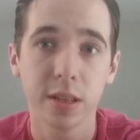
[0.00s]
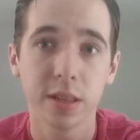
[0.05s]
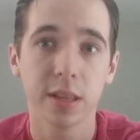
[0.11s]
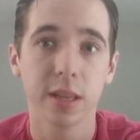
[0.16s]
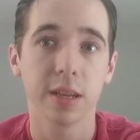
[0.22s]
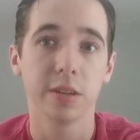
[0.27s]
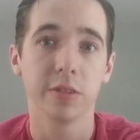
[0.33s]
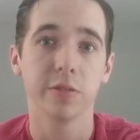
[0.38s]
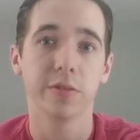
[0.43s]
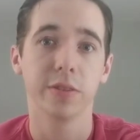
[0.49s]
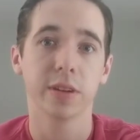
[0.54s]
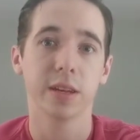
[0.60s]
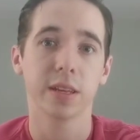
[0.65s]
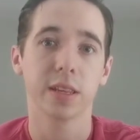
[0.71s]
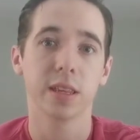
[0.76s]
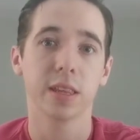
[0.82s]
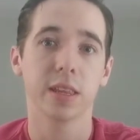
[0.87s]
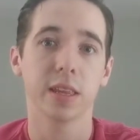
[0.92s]
They do feel
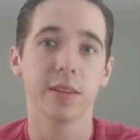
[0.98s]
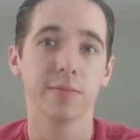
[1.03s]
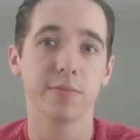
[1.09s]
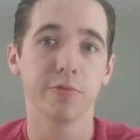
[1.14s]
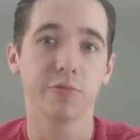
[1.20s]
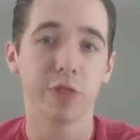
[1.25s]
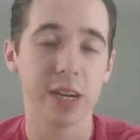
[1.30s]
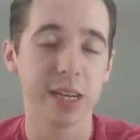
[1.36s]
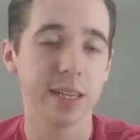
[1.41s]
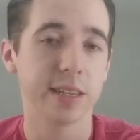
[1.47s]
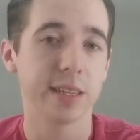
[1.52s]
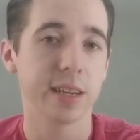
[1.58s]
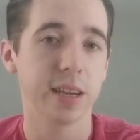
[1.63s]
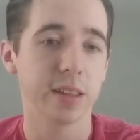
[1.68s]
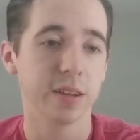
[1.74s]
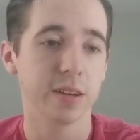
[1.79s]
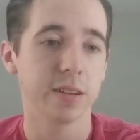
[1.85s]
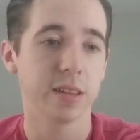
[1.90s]
like that they've raised
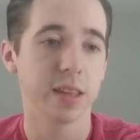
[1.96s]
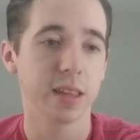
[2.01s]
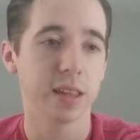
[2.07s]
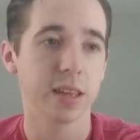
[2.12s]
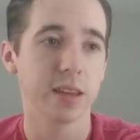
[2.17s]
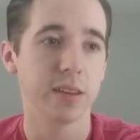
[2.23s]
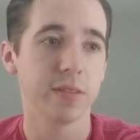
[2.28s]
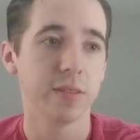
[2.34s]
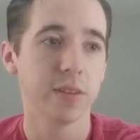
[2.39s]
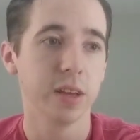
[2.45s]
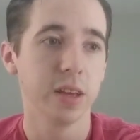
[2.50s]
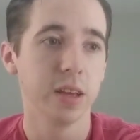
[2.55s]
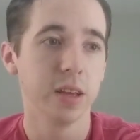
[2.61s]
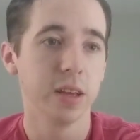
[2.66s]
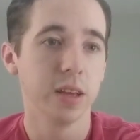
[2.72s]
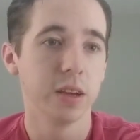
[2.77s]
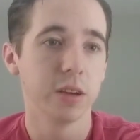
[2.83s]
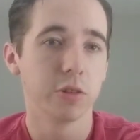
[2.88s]
together and that they've
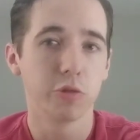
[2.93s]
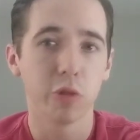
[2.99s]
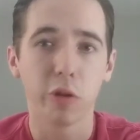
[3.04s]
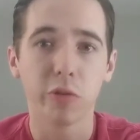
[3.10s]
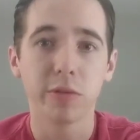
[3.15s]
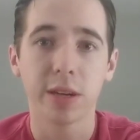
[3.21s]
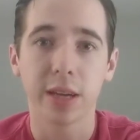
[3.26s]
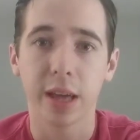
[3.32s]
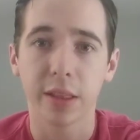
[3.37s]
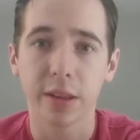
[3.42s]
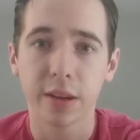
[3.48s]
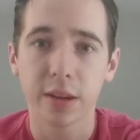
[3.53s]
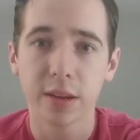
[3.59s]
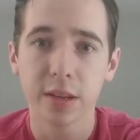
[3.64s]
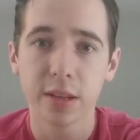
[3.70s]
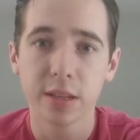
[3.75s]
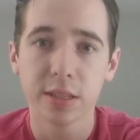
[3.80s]
grown together.